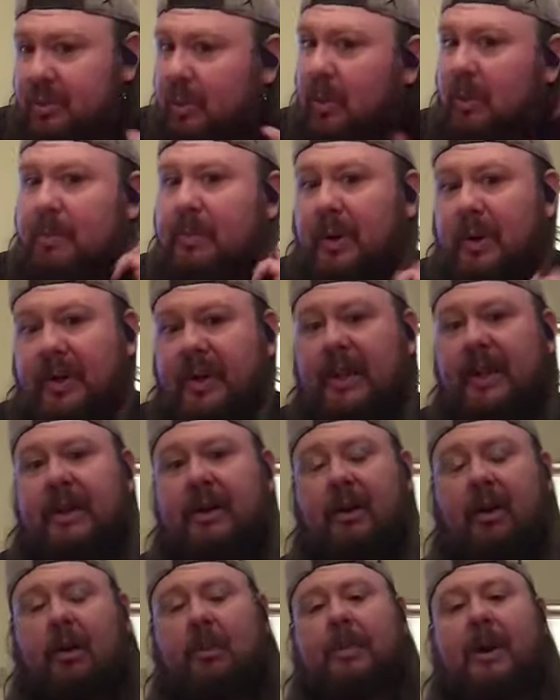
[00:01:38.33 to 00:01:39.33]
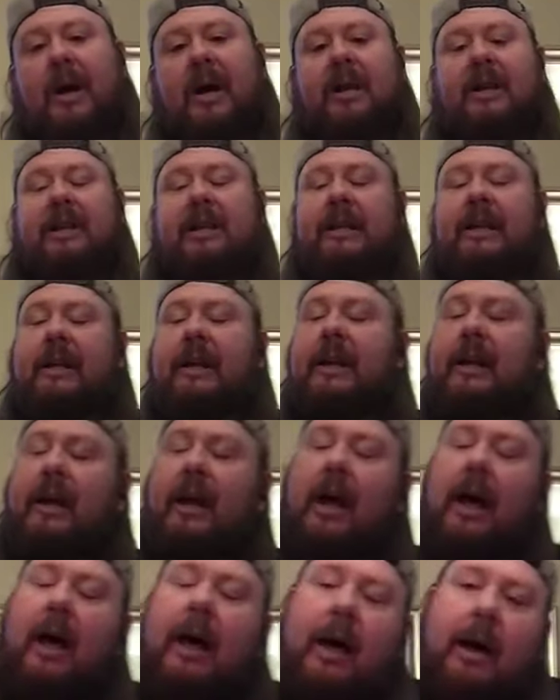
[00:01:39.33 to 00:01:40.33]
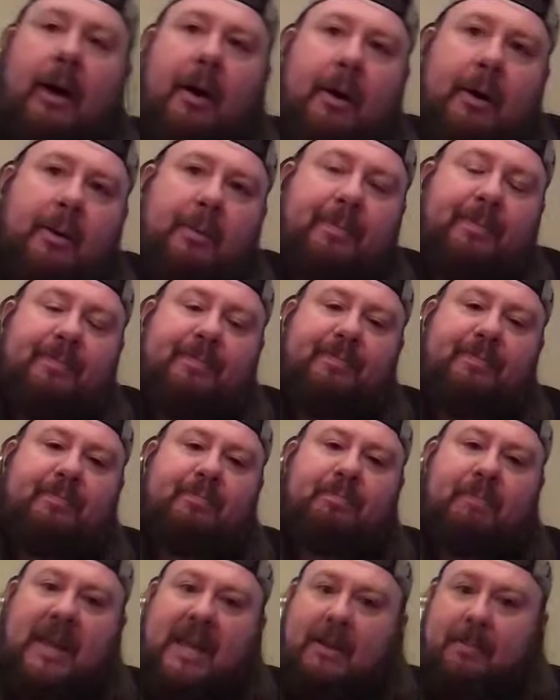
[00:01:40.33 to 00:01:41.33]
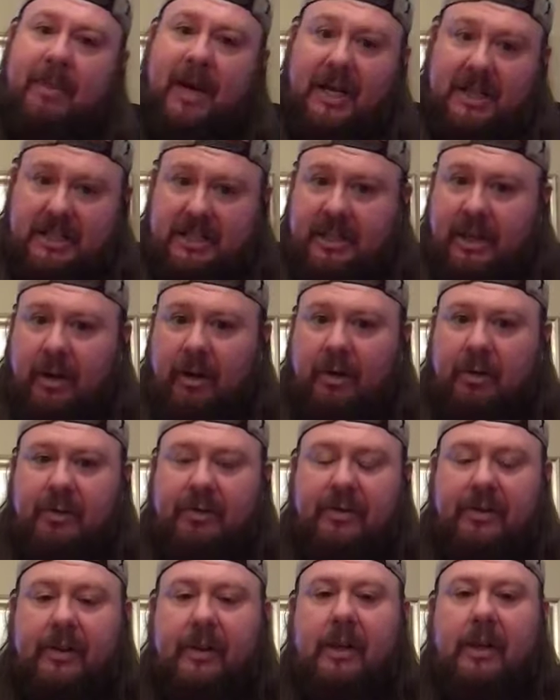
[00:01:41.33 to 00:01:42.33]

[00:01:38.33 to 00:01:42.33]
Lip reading: we're putting in our body. Myself,